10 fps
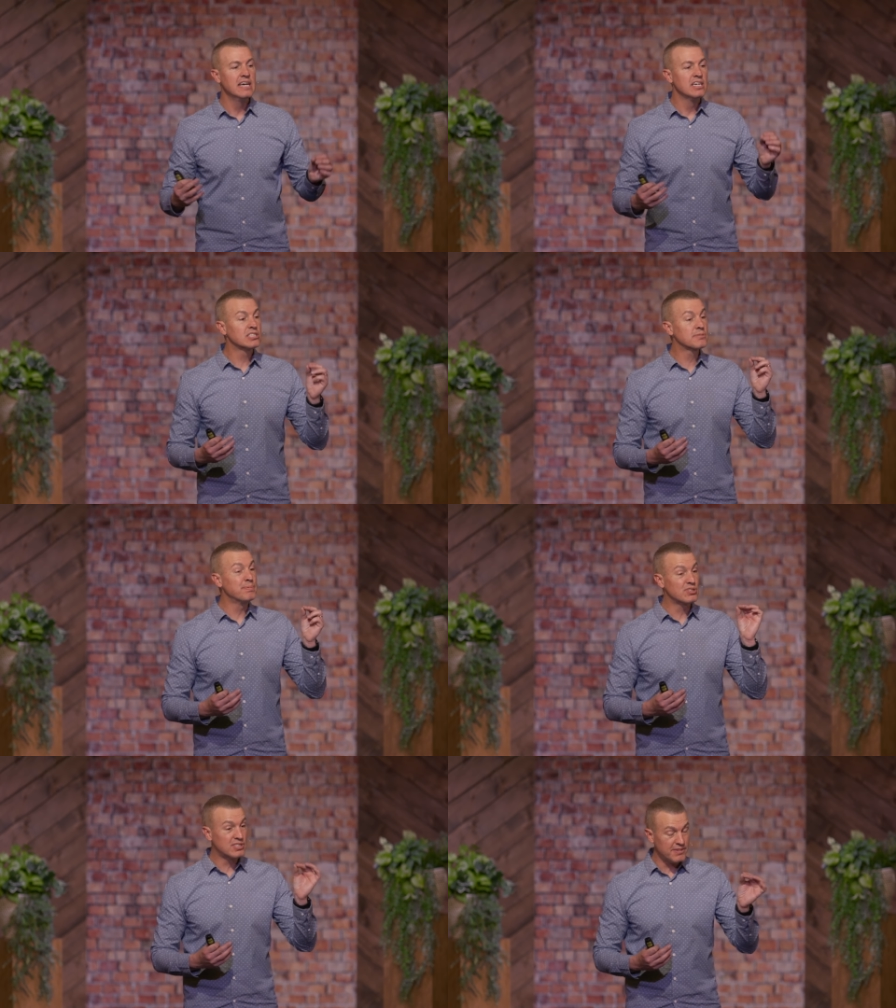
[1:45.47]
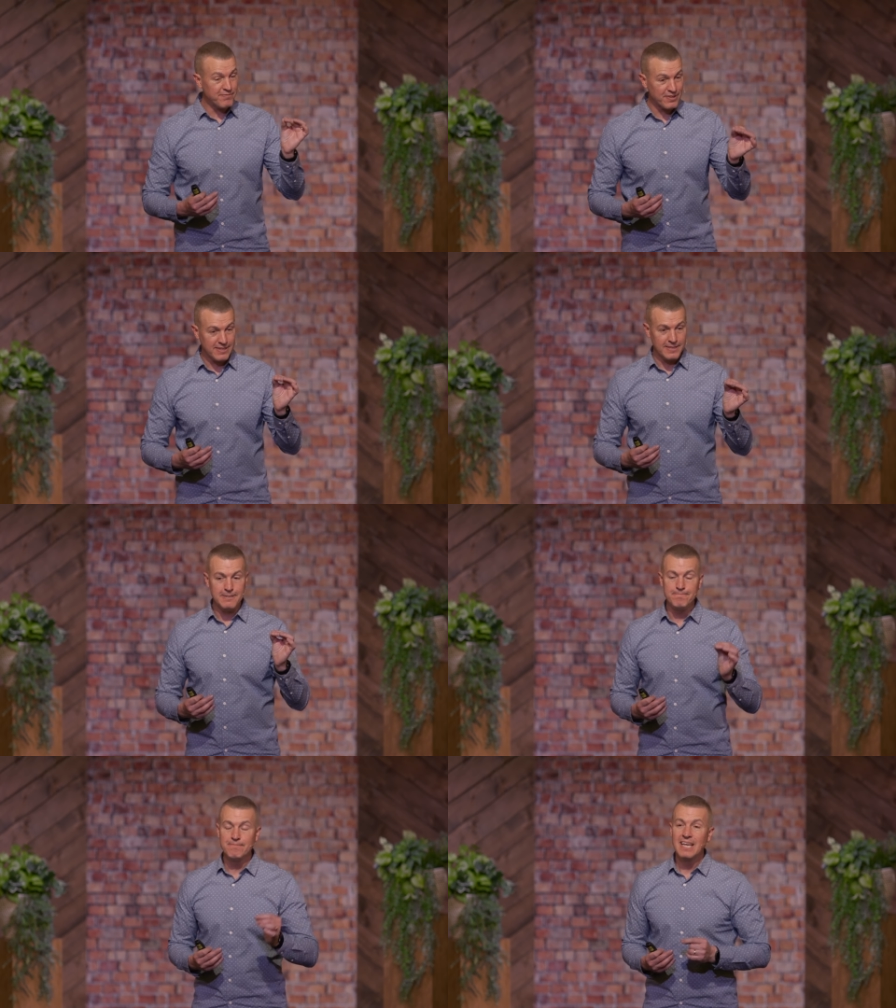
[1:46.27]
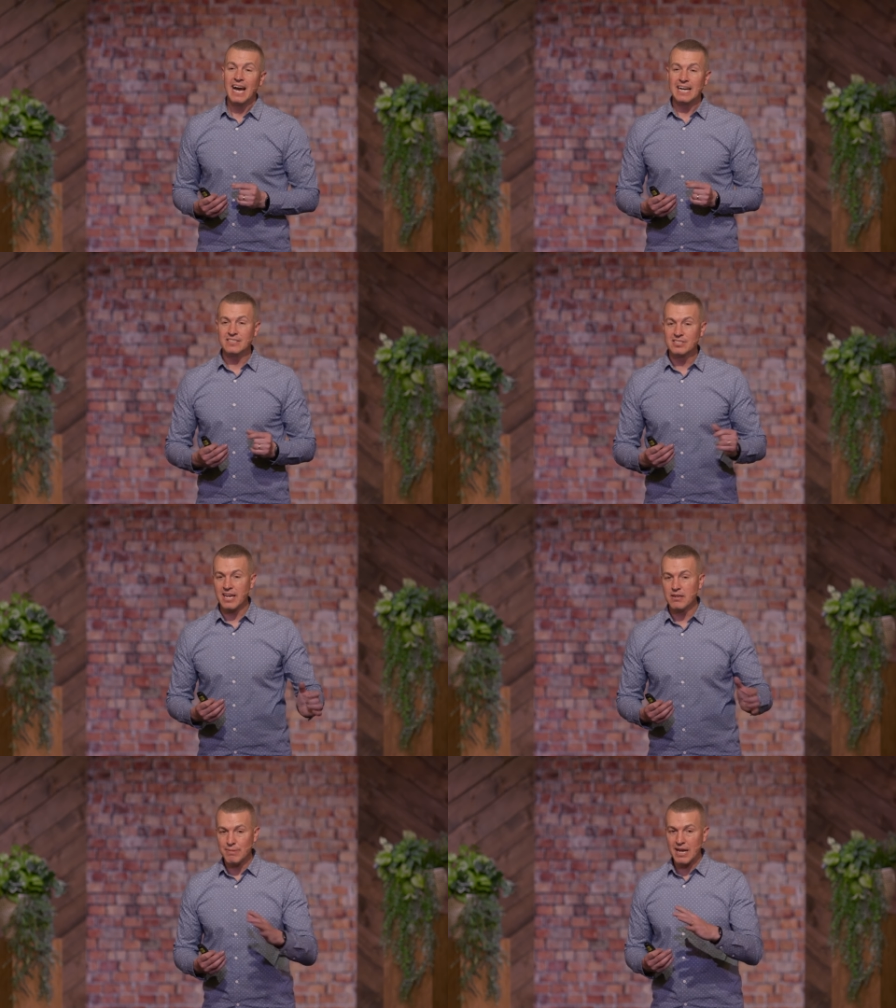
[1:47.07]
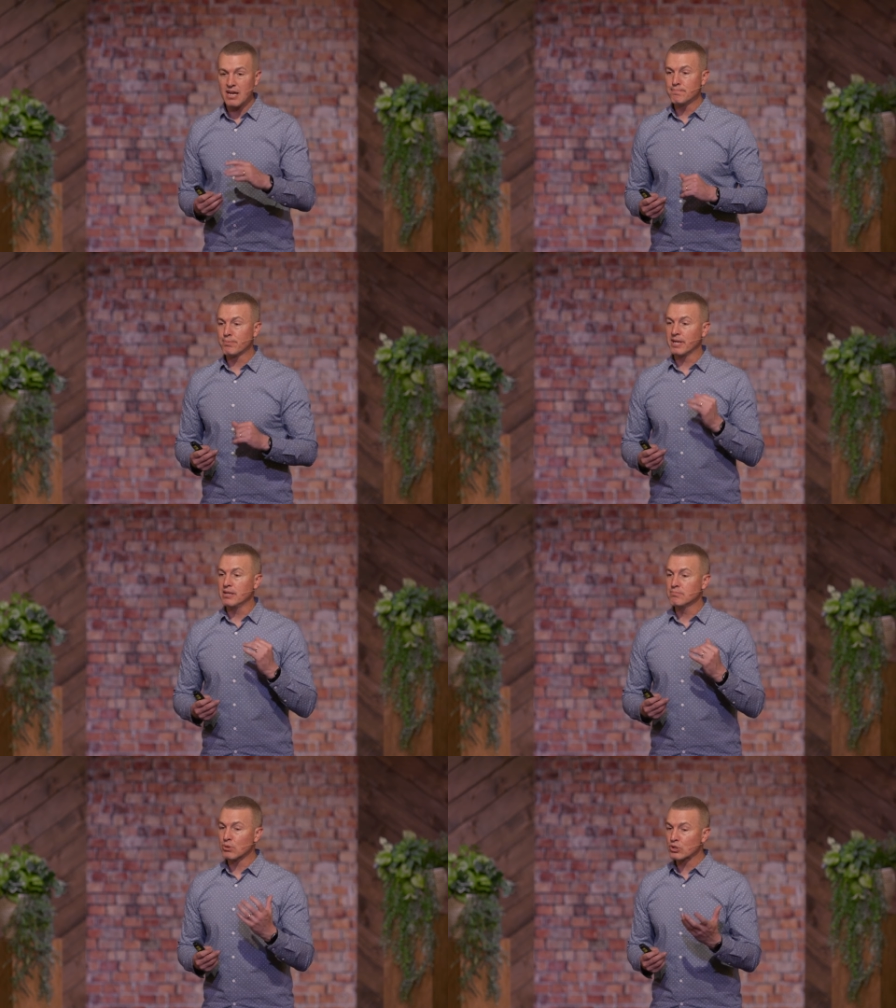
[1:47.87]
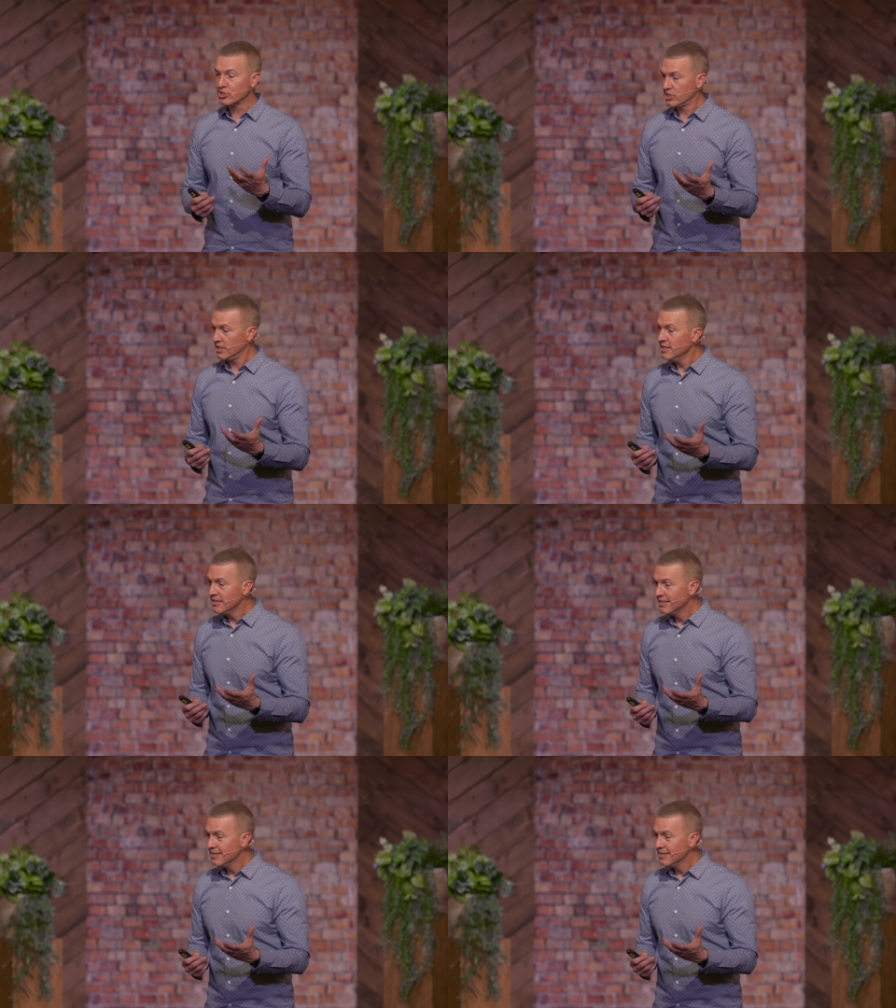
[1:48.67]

Specifically, I'd say in my upbringing, mercy.